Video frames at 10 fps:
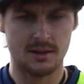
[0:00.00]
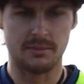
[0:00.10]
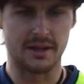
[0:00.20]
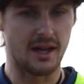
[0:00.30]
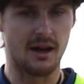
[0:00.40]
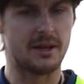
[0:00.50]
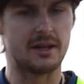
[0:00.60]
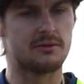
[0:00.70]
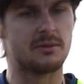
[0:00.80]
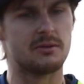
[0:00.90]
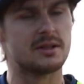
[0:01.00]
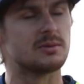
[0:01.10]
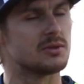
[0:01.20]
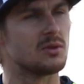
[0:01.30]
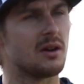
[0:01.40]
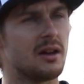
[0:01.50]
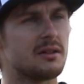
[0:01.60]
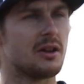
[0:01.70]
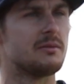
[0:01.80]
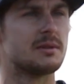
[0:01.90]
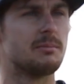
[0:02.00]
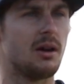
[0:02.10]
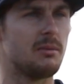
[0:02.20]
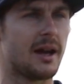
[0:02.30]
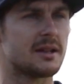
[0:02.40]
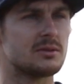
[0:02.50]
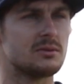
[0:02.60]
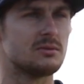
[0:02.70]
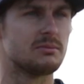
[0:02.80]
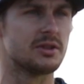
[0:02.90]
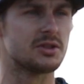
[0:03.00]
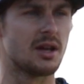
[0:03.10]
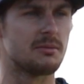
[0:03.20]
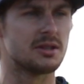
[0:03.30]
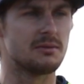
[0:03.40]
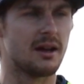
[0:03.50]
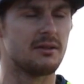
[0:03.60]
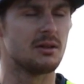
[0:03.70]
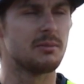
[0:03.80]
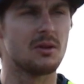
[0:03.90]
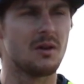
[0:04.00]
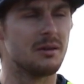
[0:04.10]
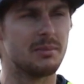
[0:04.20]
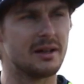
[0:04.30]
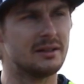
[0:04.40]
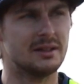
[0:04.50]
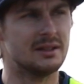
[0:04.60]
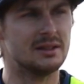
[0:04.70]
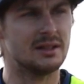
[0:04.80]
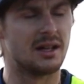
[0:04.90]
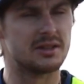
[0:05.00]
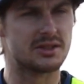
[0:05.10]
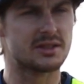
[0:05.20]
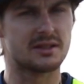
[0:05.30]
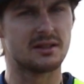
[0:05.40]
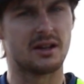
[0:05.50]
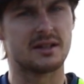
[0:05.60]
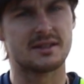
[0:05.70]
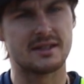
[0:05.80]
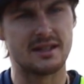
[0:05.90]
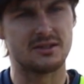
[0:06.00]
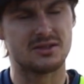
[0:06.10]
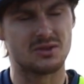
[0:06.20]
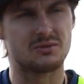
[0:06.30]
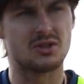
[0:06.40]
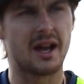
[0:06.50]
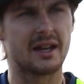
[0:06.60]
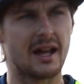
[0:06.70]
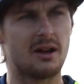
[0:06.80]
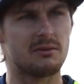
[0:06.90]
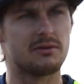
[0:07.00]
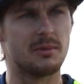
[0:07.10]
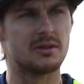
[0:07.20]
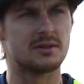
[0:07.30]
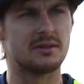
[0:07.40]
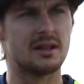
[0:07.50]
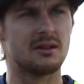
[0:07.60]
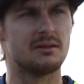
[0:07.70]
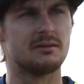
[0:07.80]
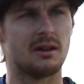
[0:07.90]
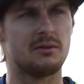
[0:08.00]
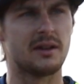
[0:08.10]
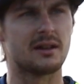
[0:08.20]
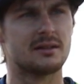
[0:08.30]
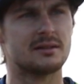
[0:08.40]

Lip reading: But yeah, I mean, if my wrist was all right, I'd hope by Blacksall British Championship round I'd be all right. But I can see it sort of dragging out for most of the year, I think.